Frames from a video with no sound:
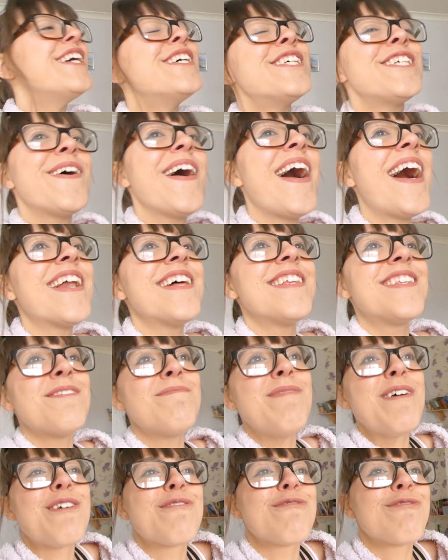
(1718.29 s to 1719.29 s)
So I added
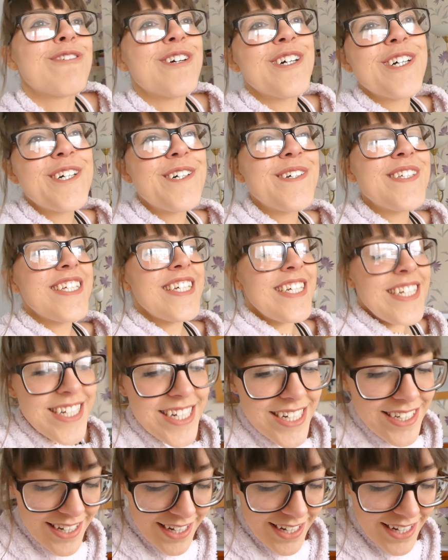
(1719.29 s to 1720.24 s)
some like roses,